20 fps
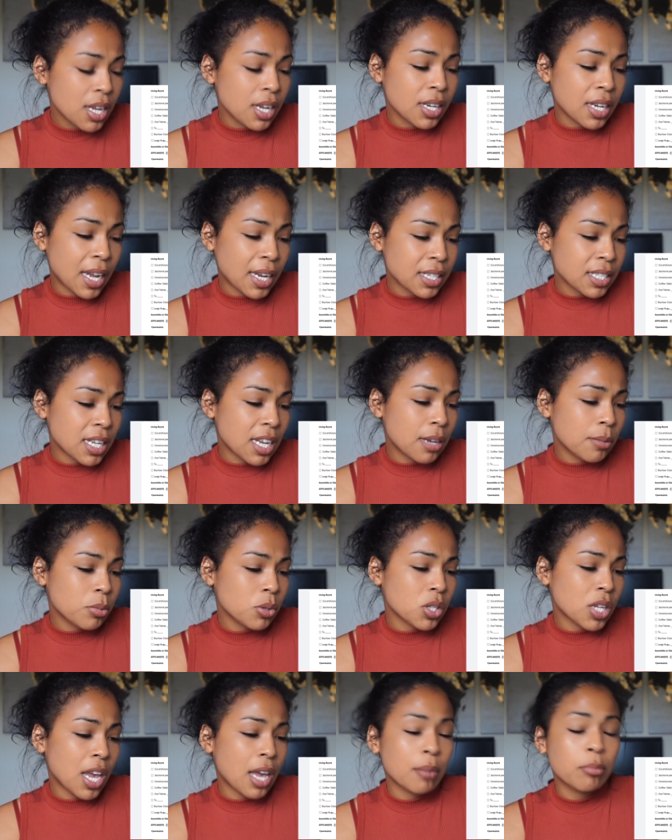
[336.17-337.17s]
night
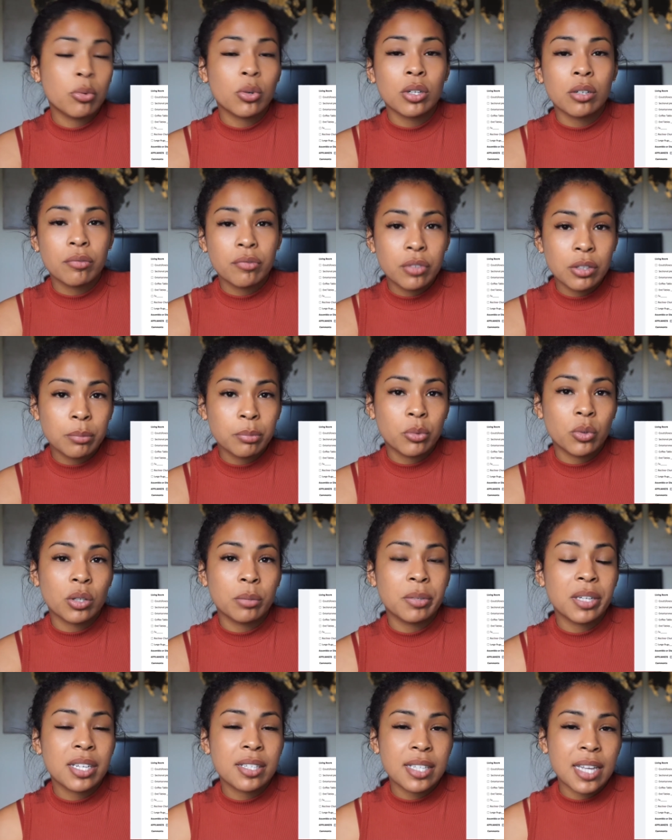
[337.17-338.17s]
tables, headboard, and footboard
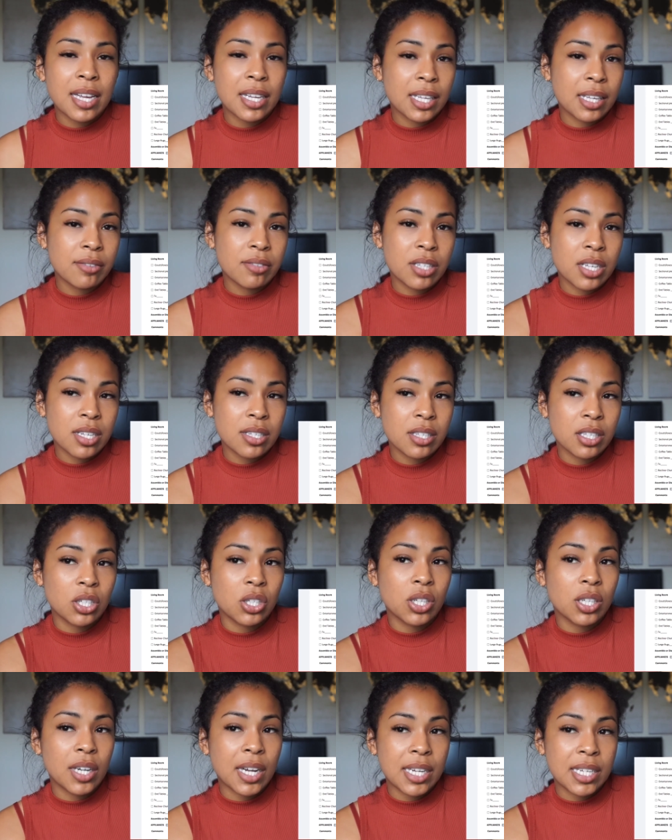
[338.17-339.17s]
because that gives us a
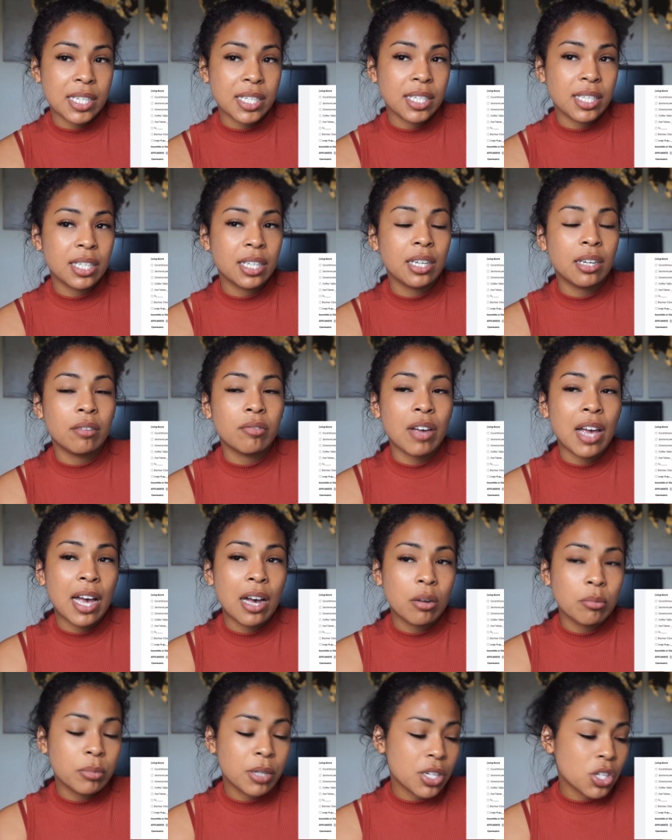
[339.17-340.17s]
good idea of
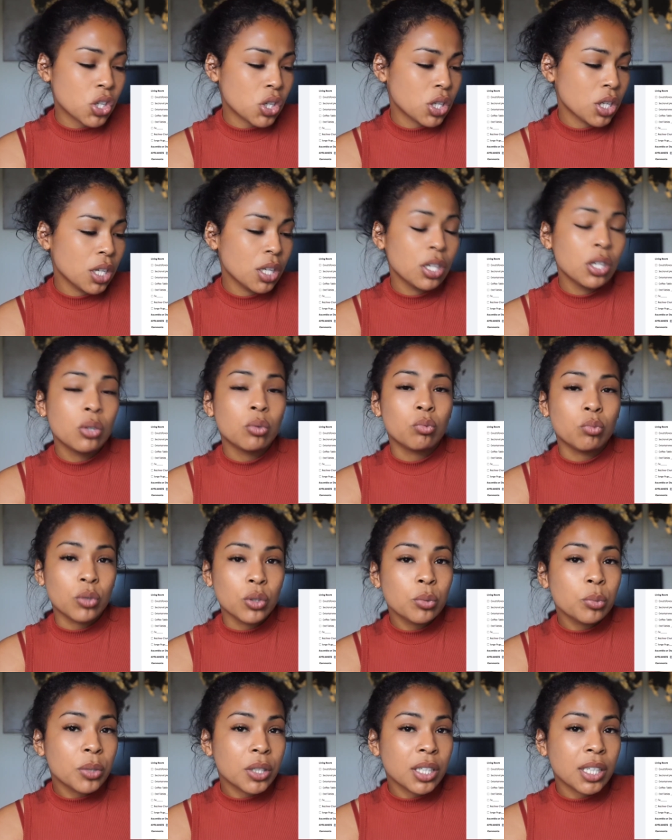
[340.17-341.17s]
how much
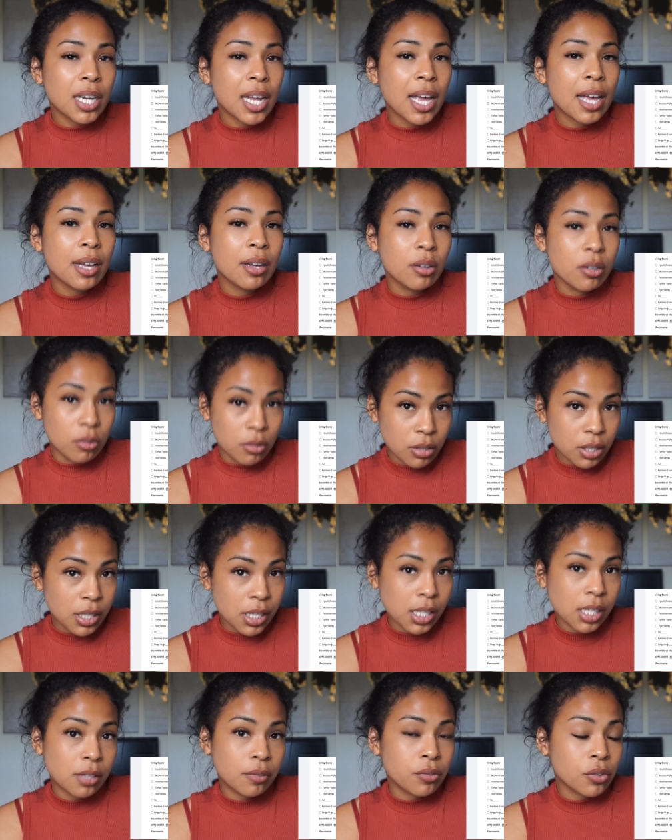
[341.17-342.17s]
room we're gonna
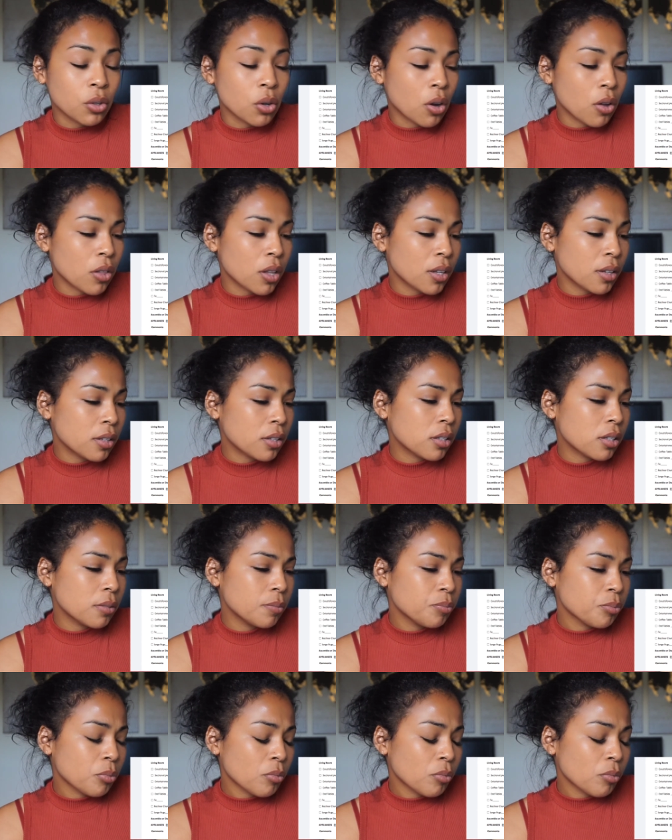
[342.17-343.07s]
need for all this.